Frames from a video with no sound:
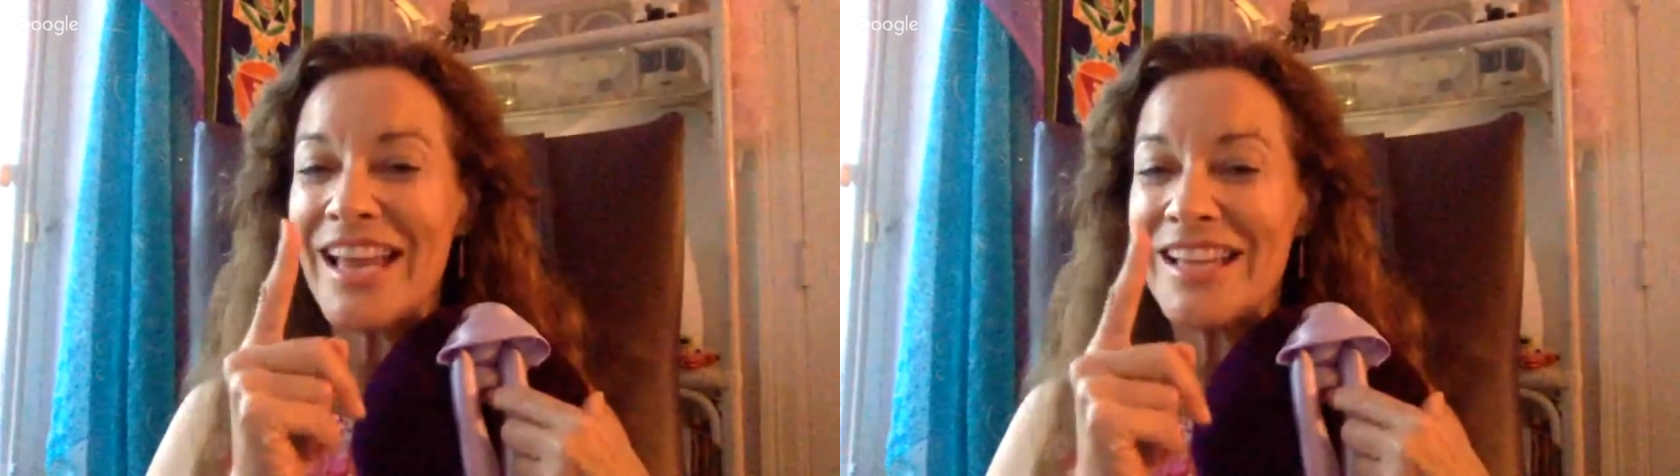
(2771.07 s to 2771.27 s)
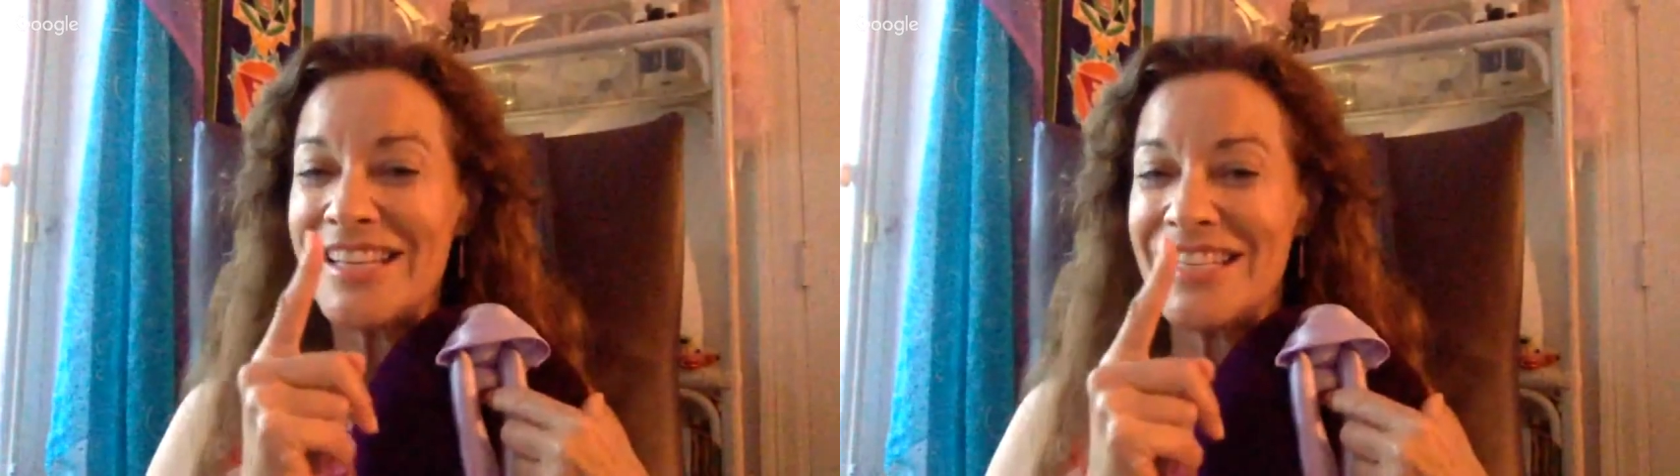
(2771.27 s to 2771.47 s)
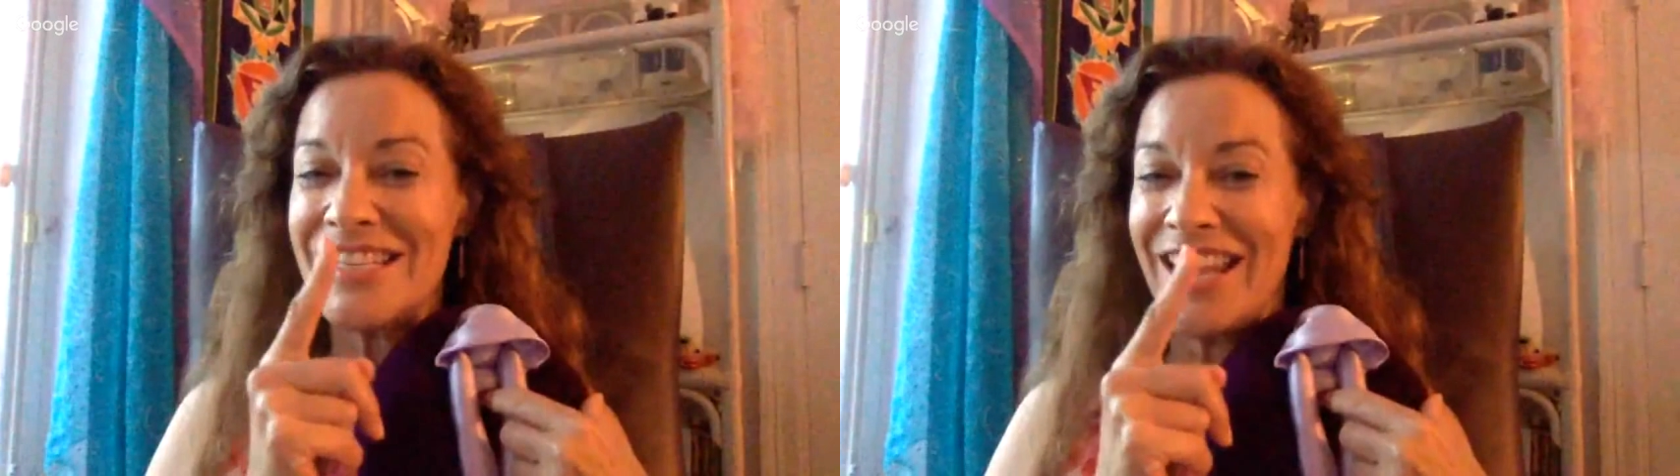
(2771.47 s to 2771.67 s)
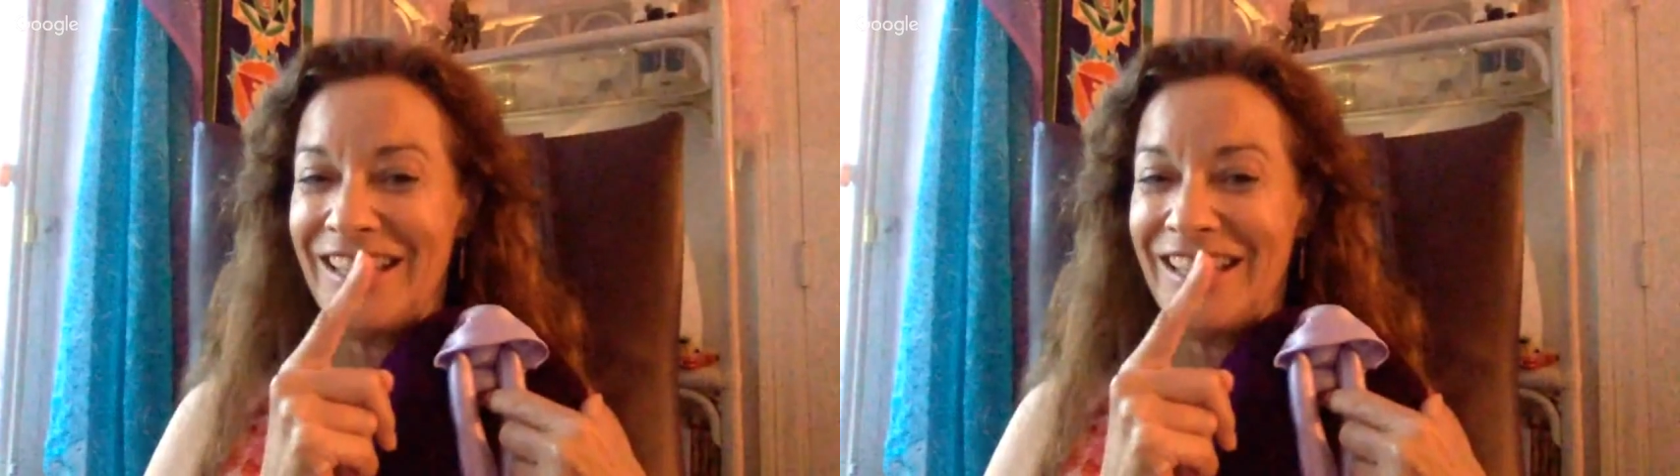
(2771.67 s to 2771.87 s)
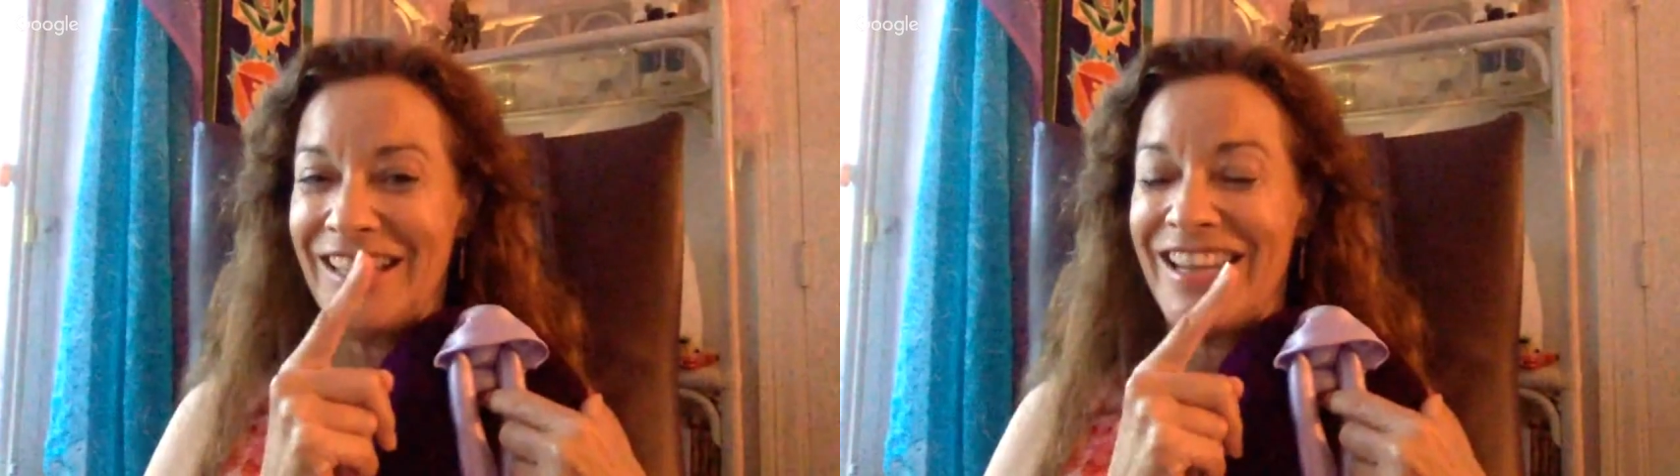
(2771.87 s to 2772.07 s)
and gently
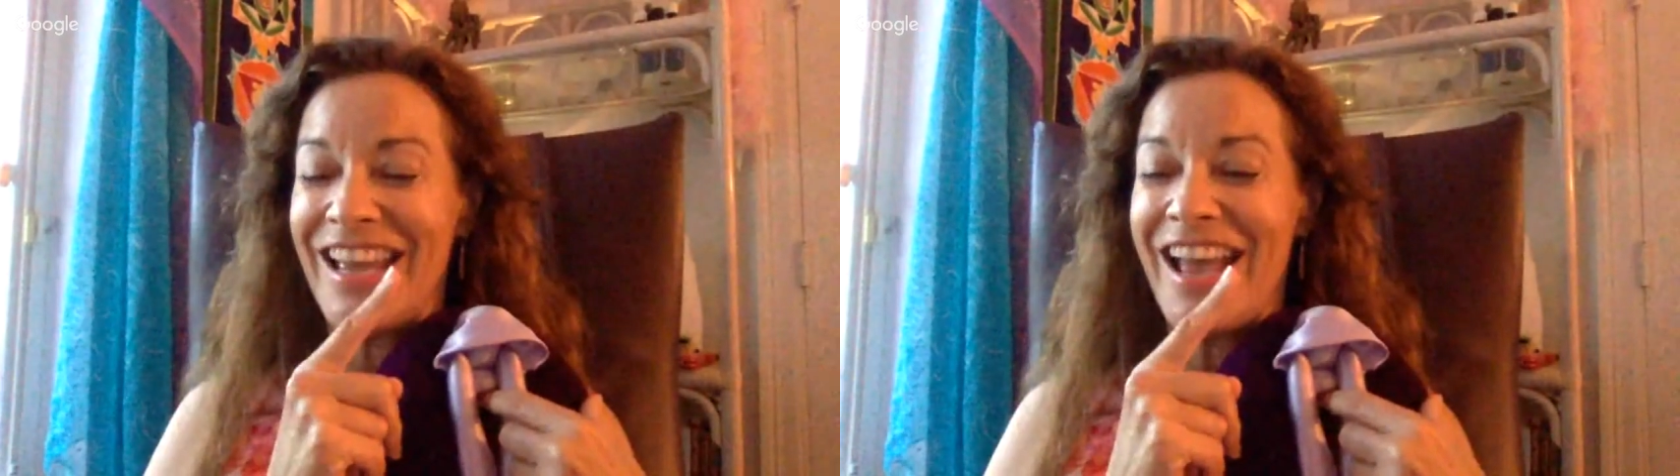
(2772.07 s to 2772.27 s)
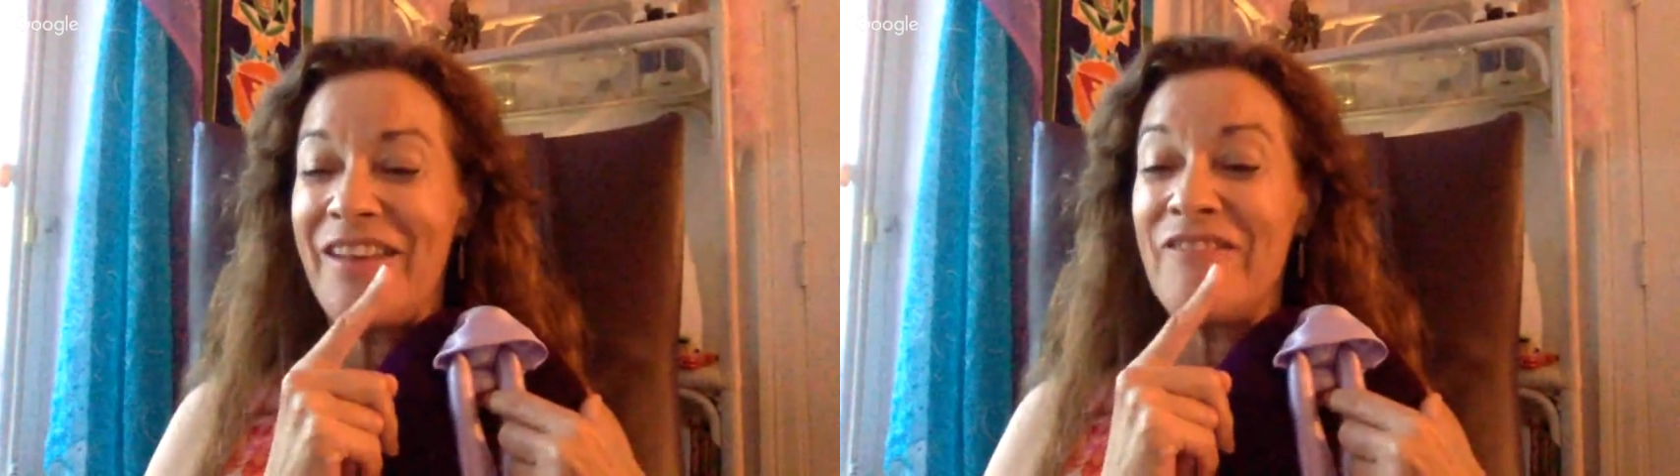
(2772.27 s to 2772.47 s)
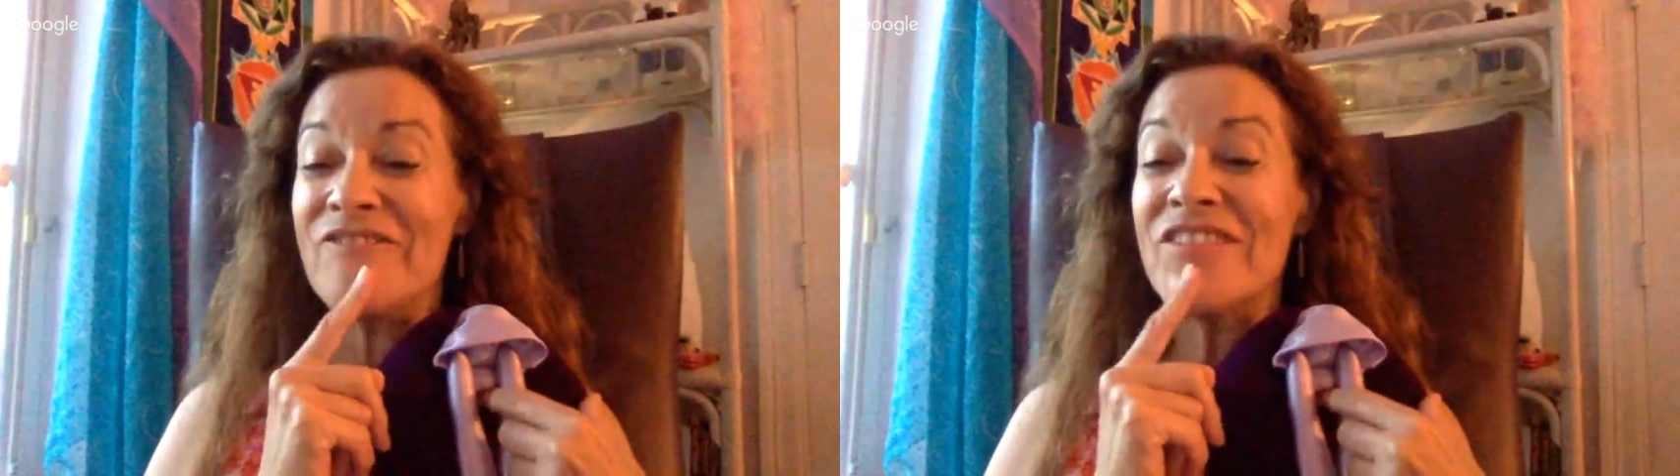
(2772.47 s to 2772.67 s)
and